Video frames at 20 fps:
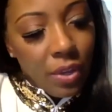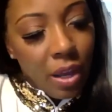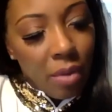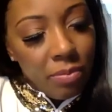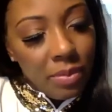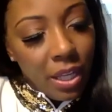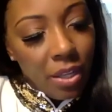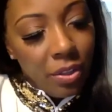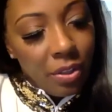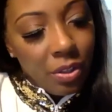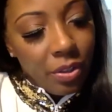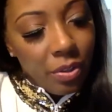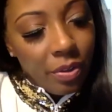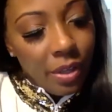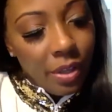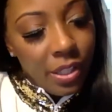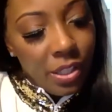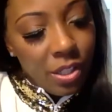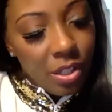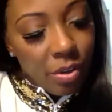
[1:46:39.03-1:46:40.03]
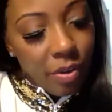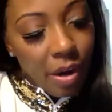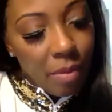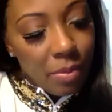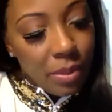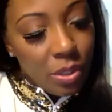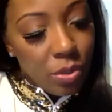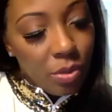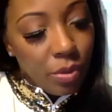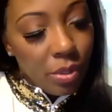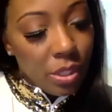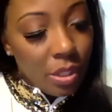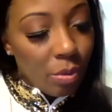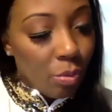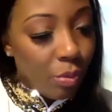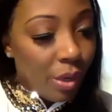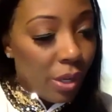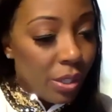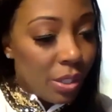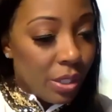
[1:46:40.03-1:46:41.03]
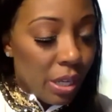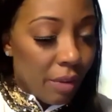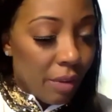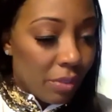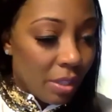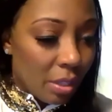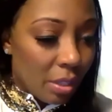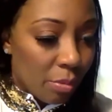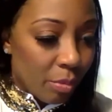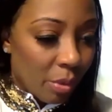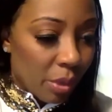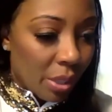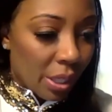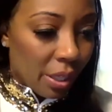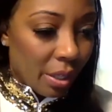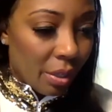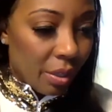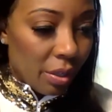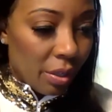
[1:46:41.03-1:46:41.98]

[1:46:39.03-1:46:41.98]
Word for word: I'm telling you, Instagram is doing some weird stuff this morning.